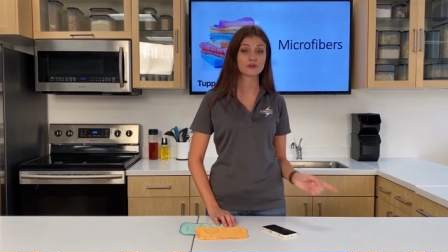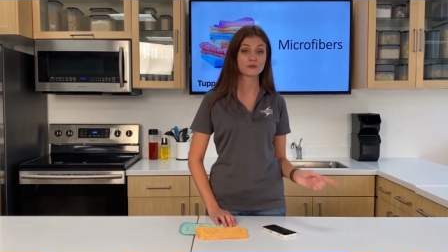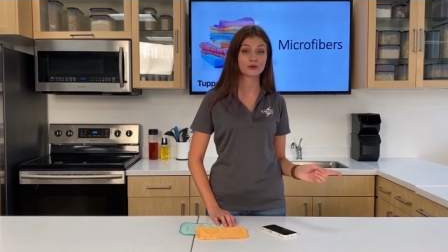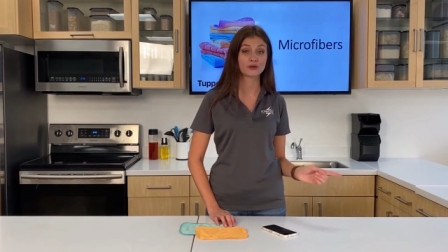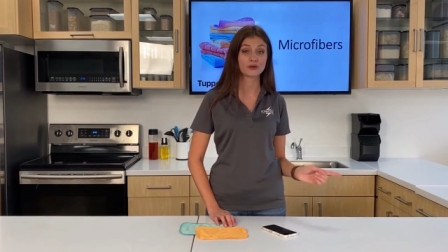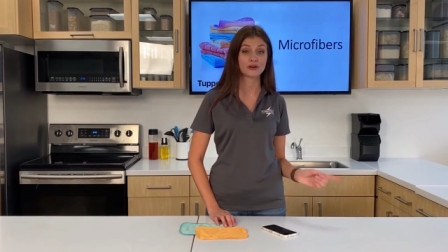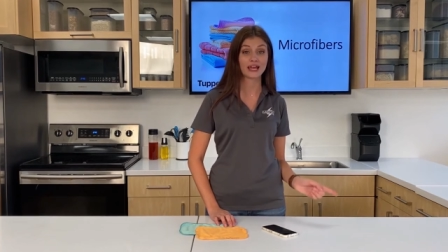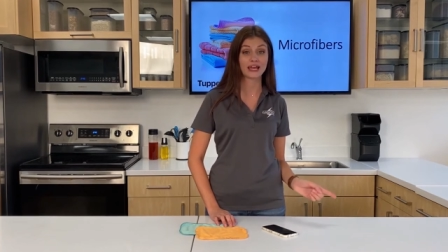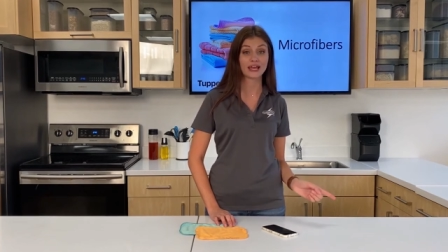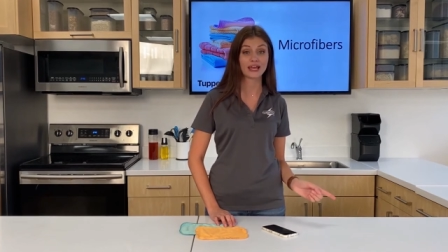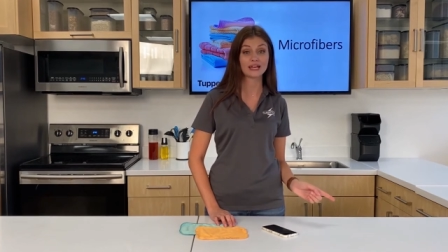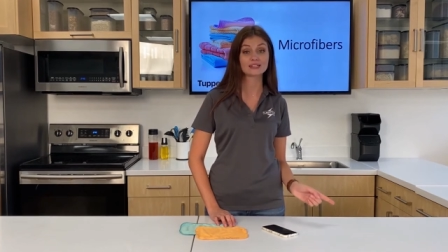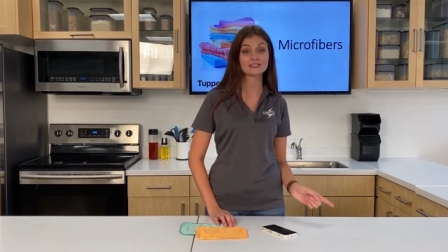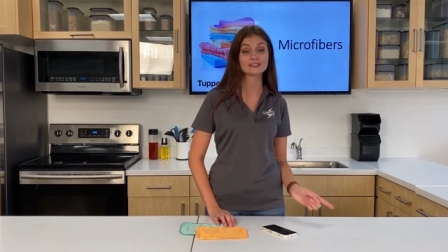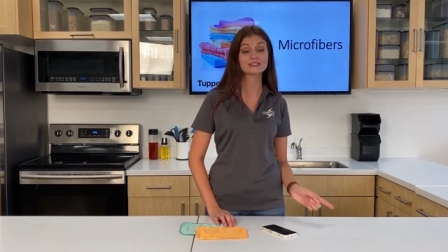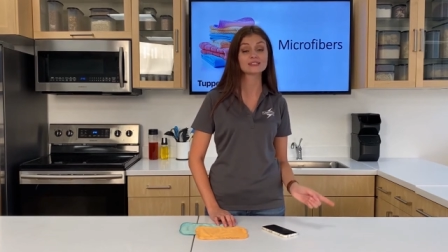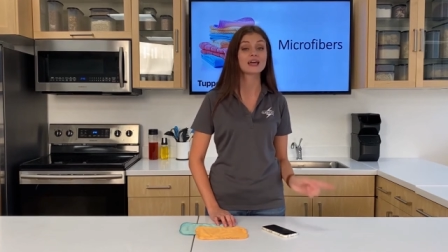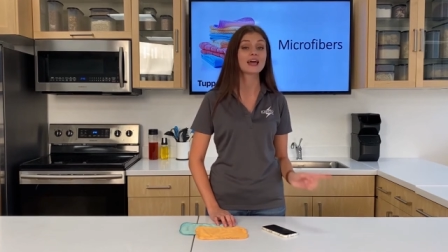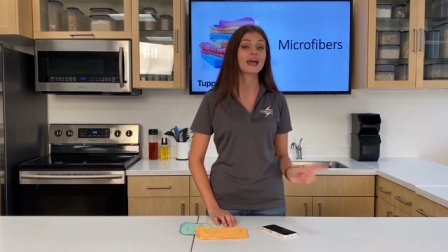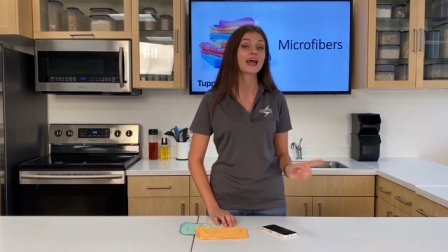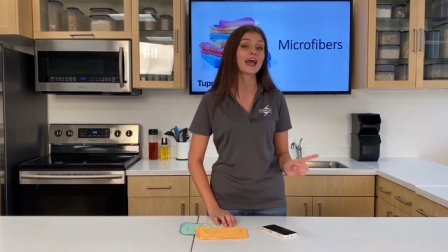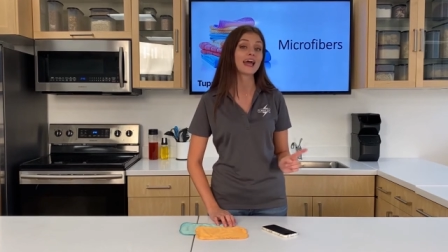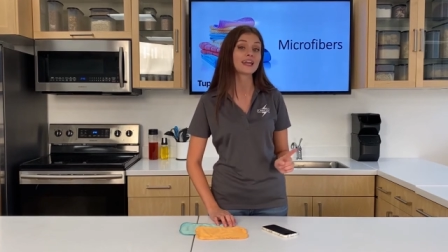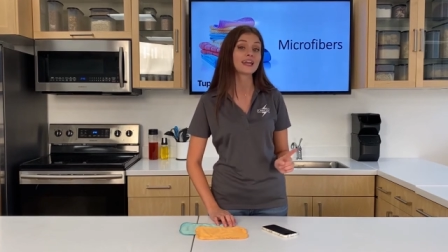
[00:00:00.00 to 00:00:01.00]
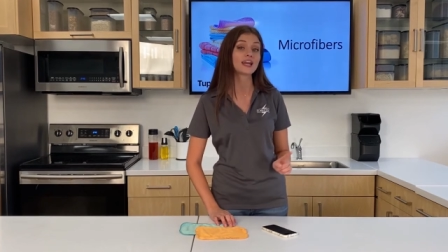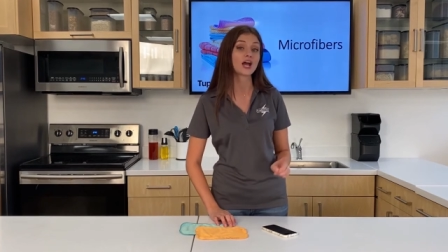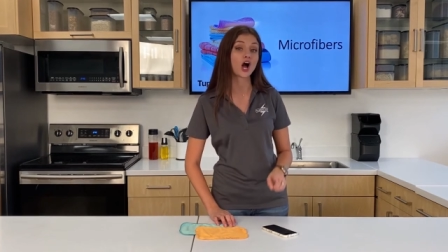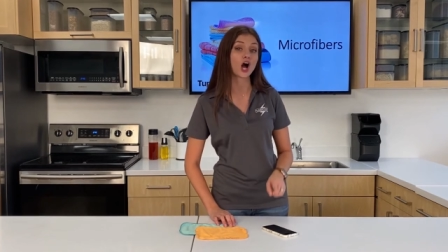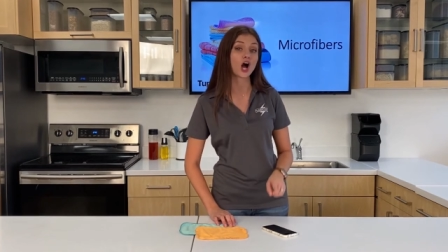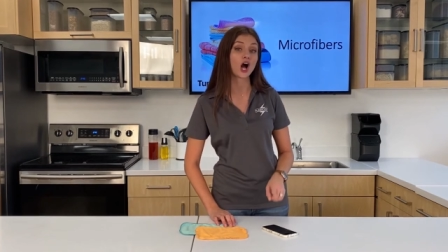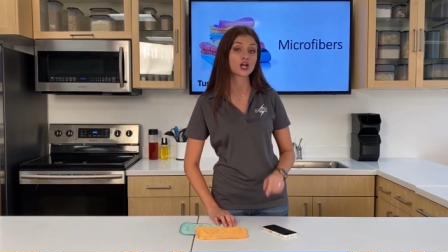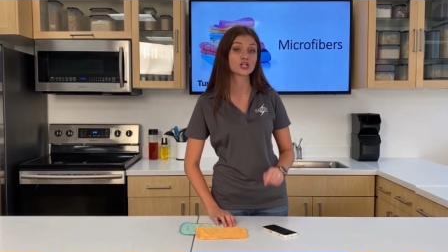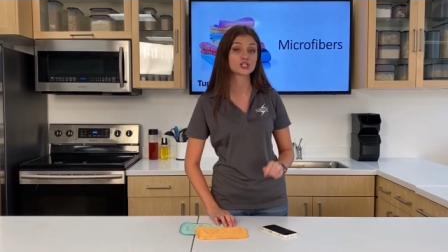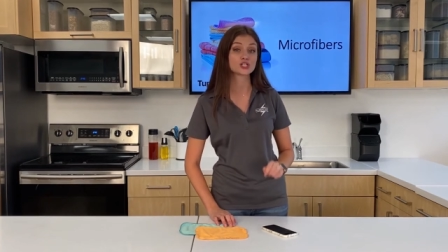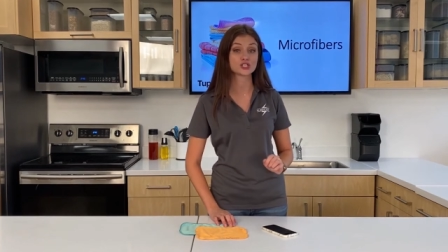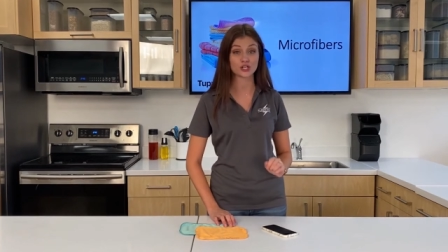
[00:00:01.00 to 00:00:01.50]
your hands and
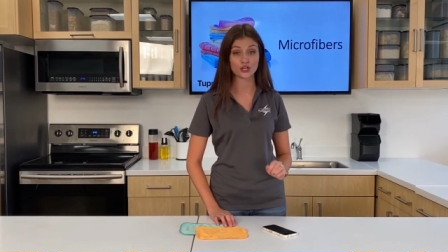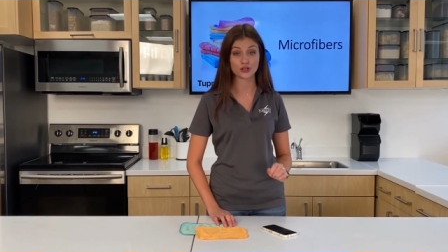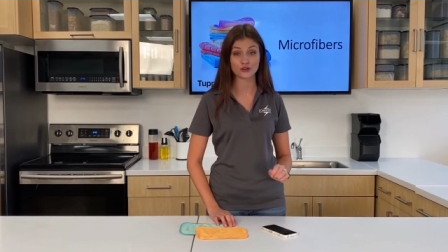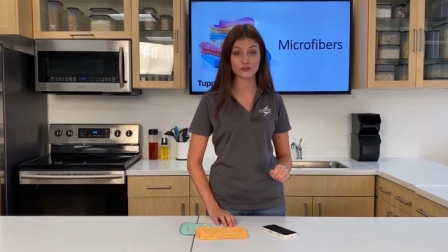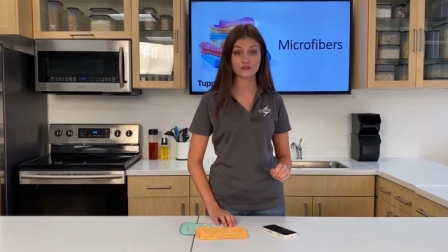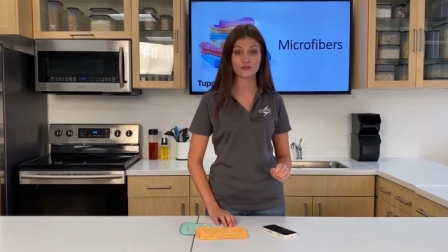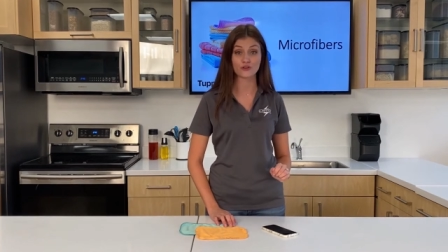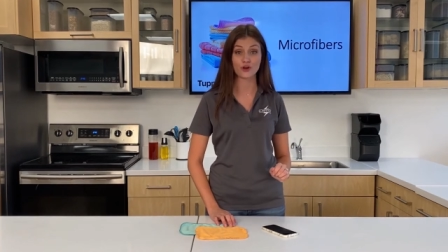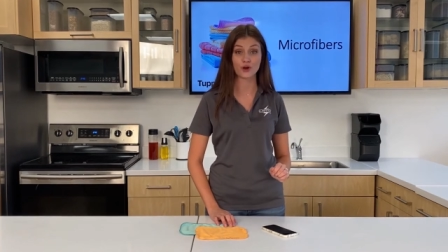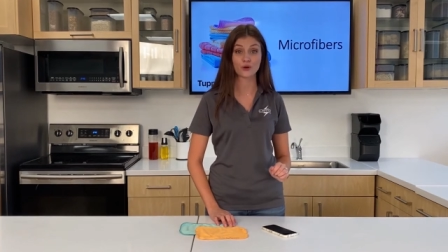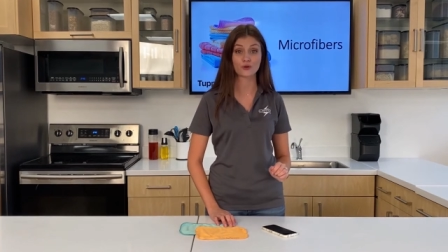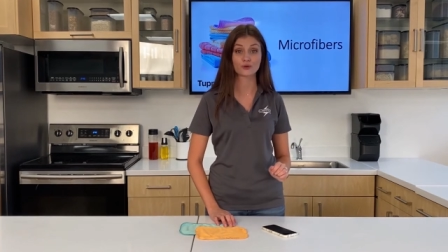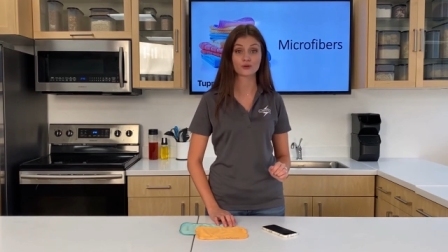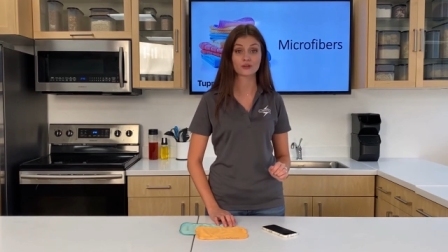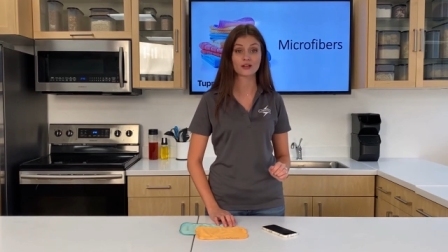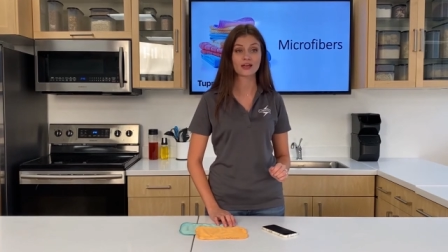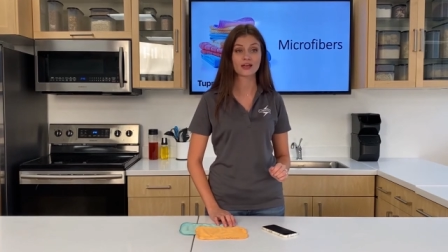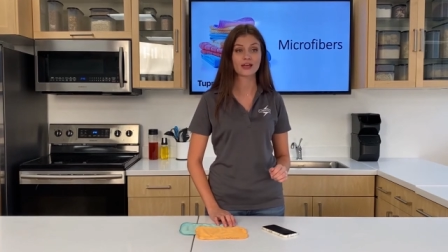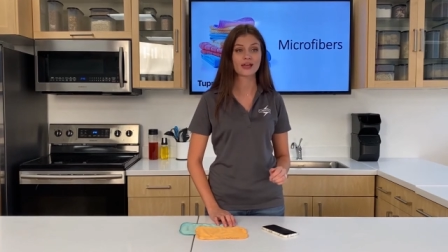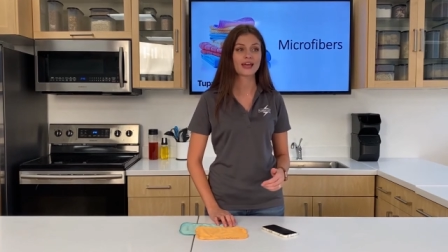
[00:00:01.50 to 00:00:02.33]
onto your phone.